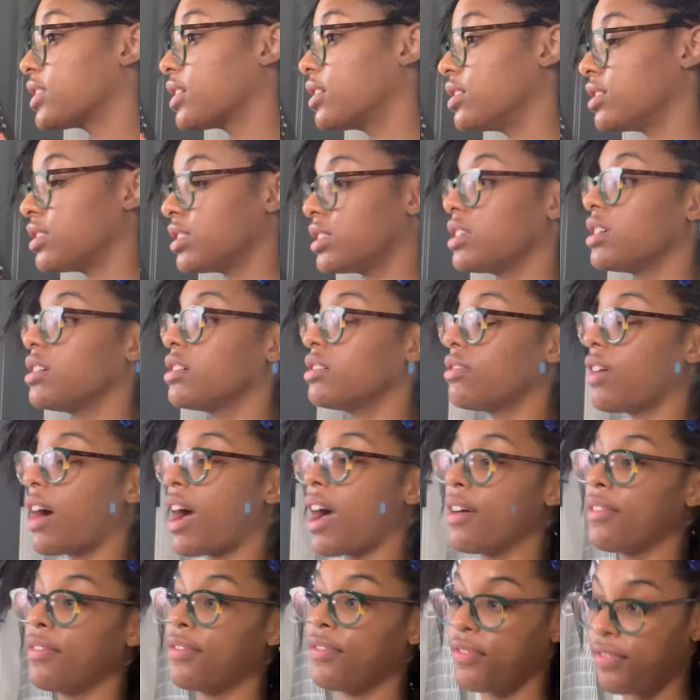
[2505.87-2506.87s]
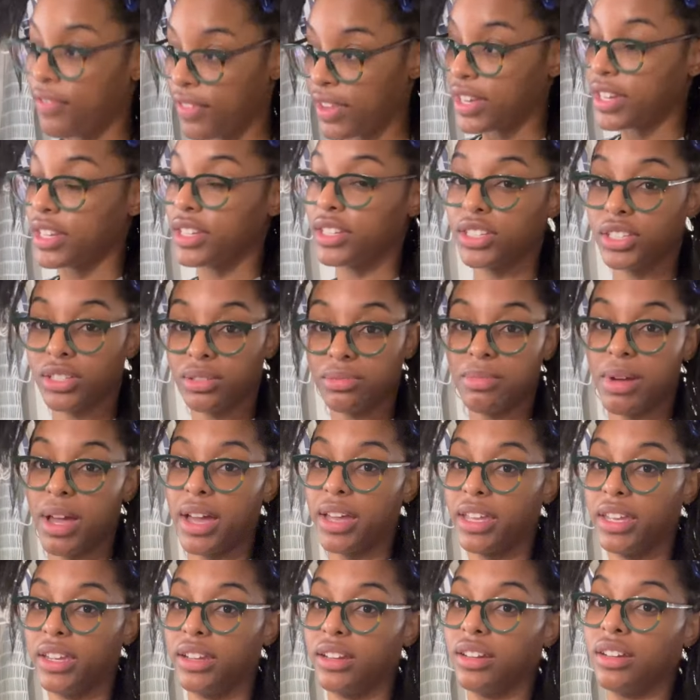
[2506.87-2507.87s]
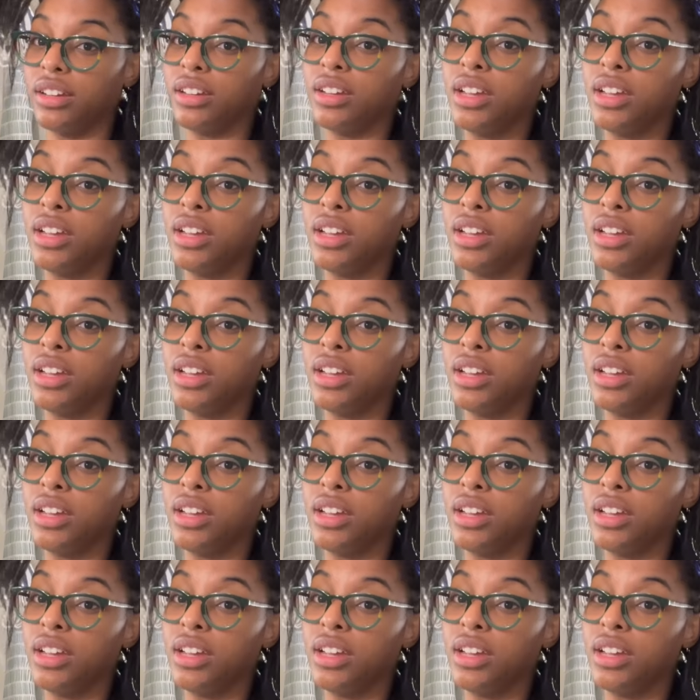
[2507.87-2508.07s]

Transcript: until I finish my hair.